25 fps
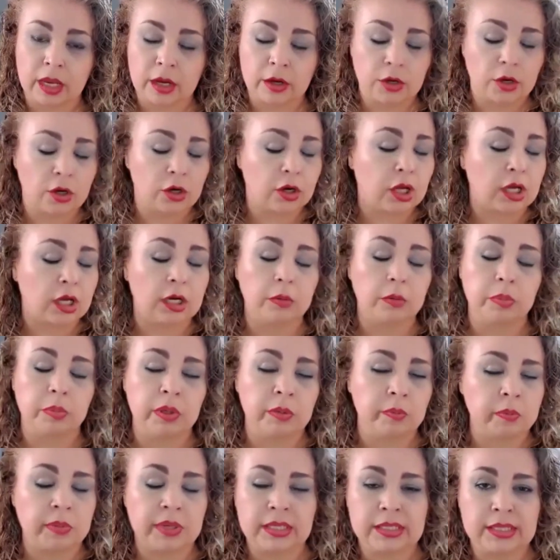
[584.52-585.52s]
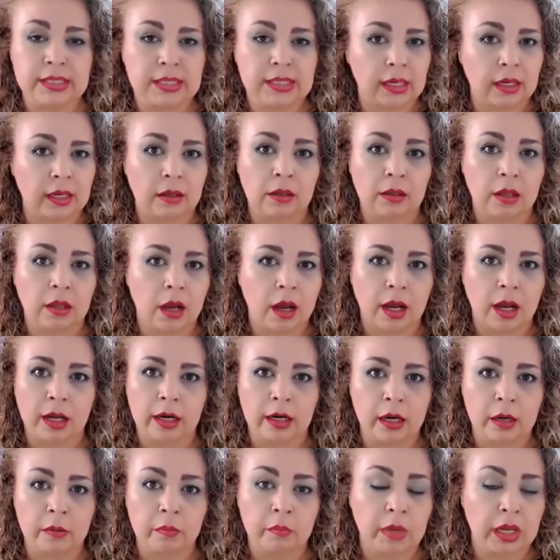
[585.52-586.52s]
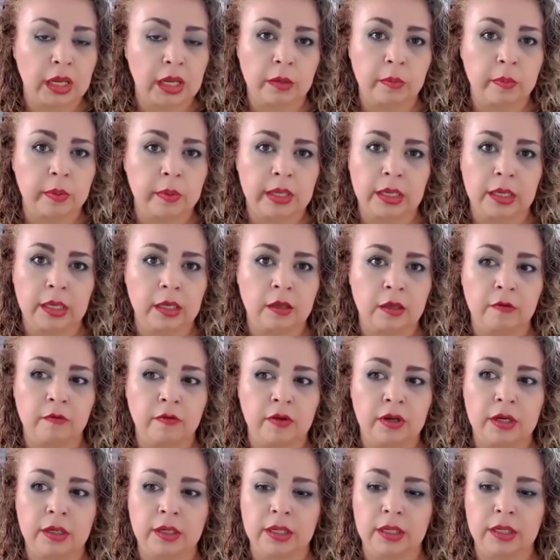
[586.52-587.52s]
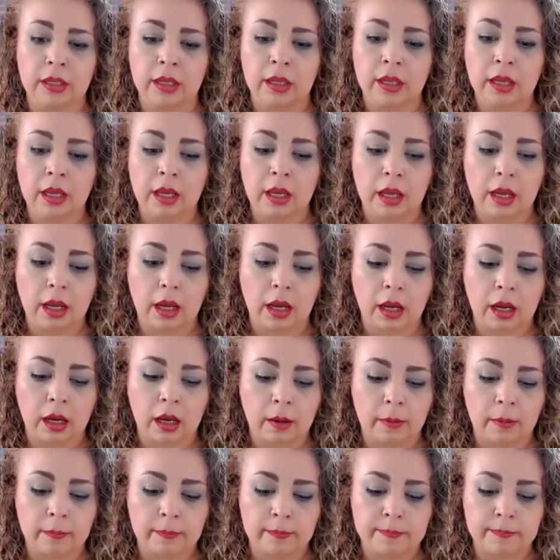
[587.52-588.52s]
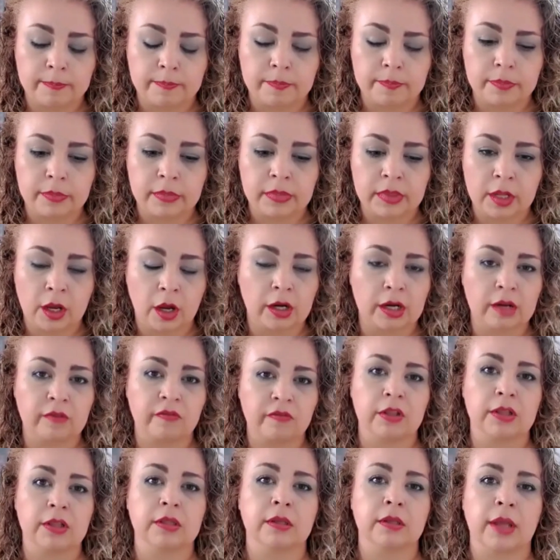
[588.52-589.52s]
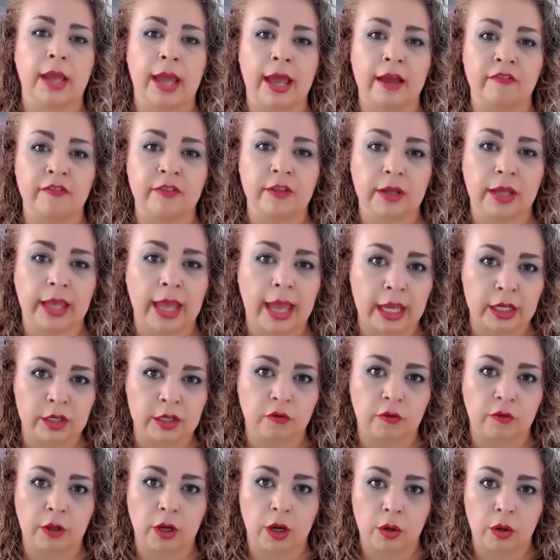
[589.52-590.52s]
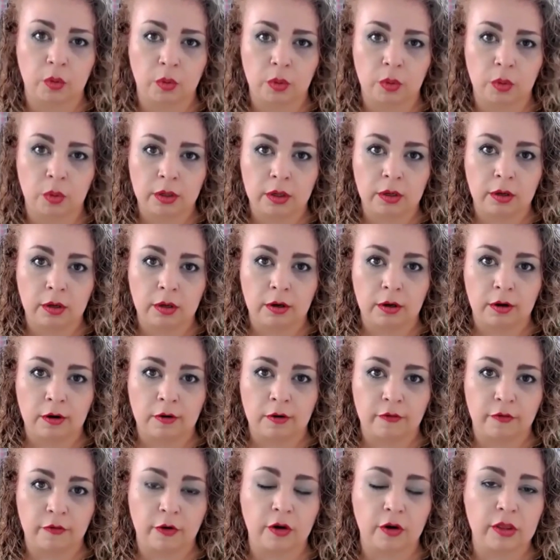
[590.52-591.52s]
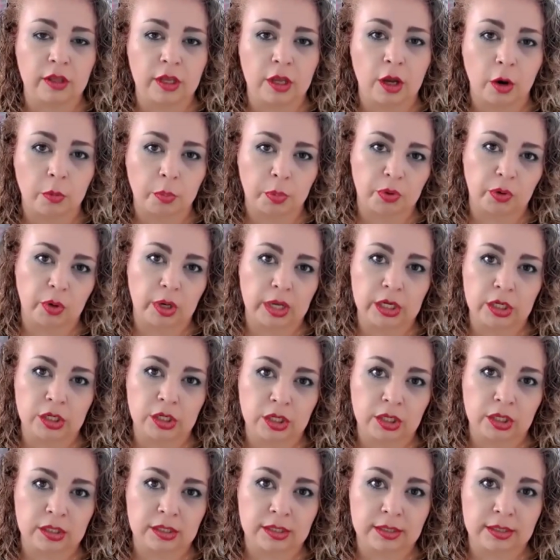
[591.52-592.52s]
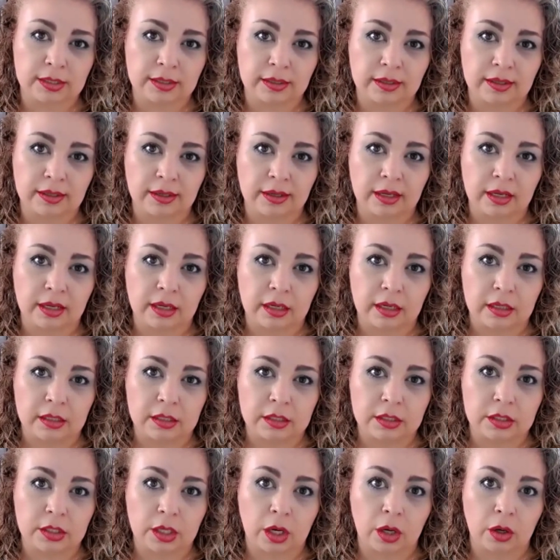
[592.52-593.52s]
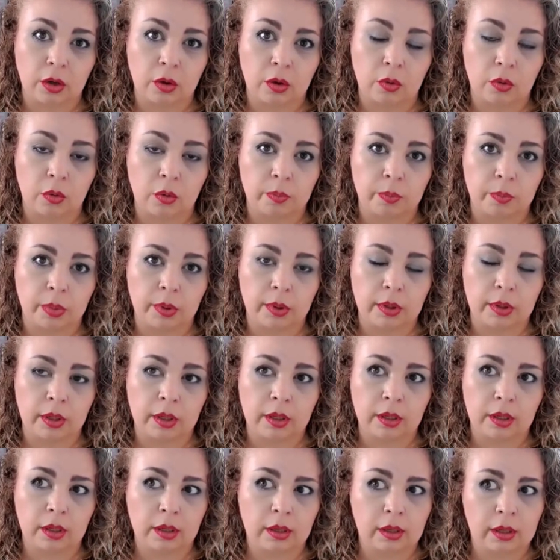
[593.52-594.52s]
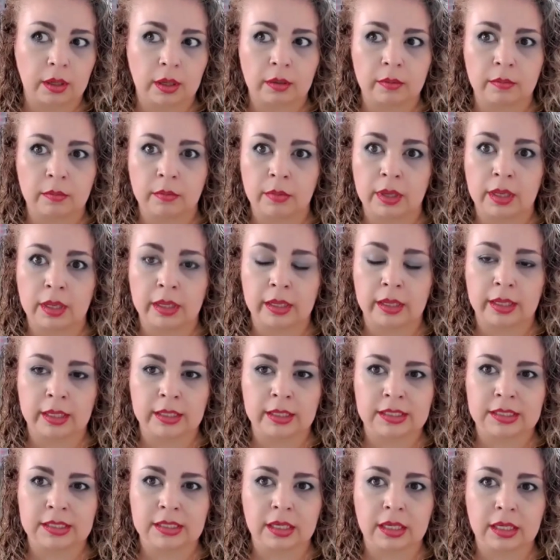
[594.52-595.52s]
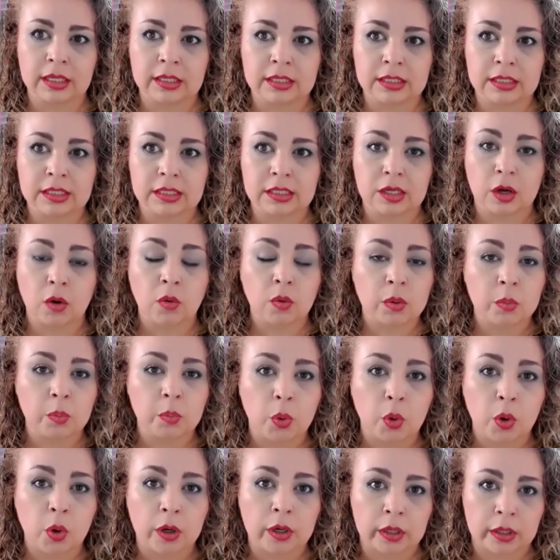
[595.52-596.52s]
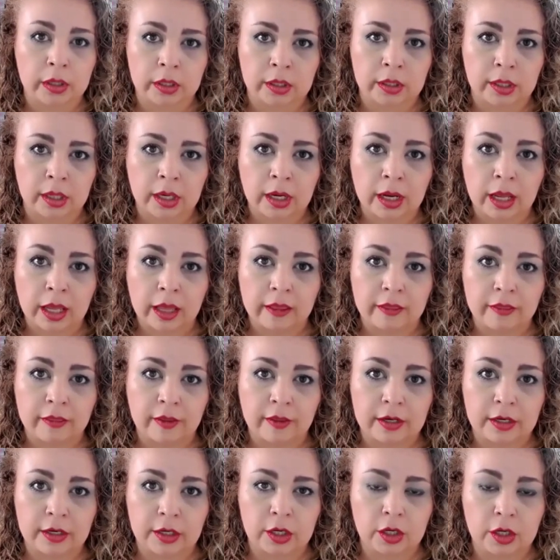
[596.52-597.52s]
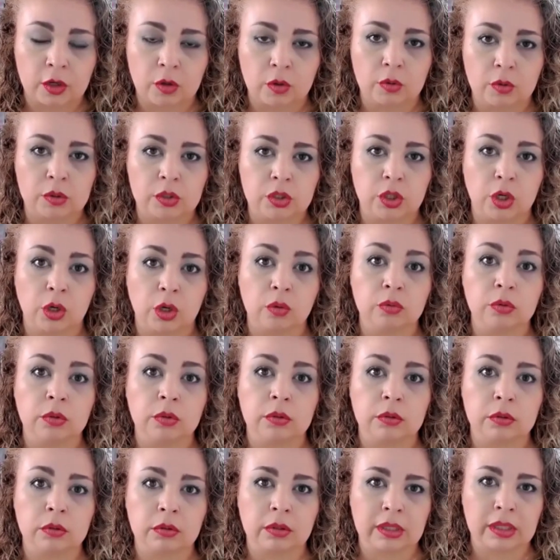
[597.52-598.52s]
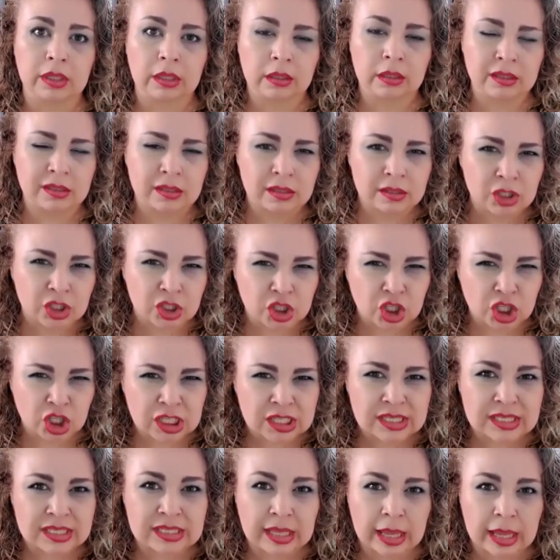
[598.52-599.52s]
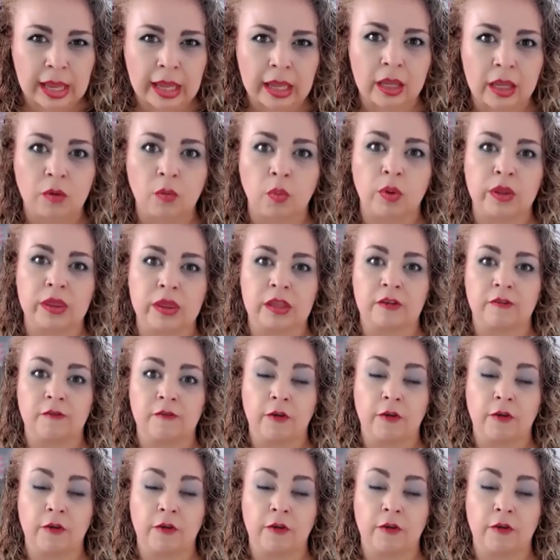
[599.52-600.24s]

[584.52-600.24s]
you're going to be missing a lot and maybe even not even have the cash flow for the operations. So it's so important that you don't just stay with the